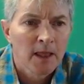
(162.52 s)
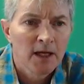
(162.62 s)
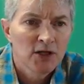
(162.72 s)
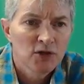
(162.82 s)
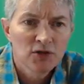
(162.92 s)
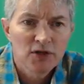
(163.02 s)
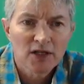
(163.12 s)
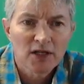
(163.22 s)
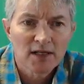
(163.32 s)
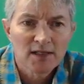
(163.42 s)
Issues
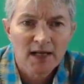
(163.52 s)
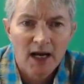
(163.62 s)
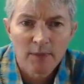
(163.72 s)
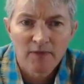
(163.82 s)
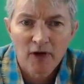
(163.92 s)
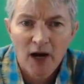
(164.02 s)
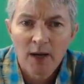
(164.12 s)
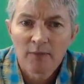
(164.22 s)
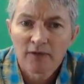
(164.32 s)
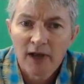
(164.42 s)
such as type of
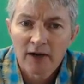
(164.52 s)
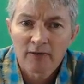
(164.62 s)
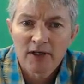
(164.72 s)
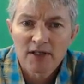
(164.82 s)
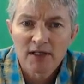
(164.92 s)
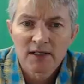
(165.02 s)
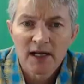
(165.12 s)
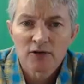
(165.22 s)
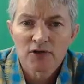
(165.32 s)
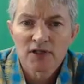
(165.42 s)
crime, flight risk, and
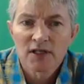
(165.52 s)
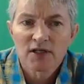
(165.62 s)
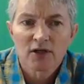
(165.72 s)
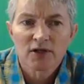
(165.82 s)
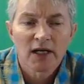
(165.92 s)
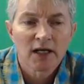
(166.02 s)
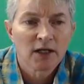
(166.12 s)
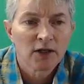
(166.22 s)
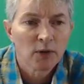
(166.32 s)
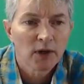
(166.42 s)
dangerousness are taken
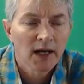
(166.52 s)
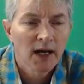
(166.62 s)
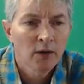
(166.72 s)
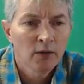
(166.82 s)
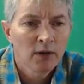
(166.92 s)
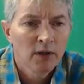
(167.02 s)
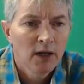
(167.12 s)
into account.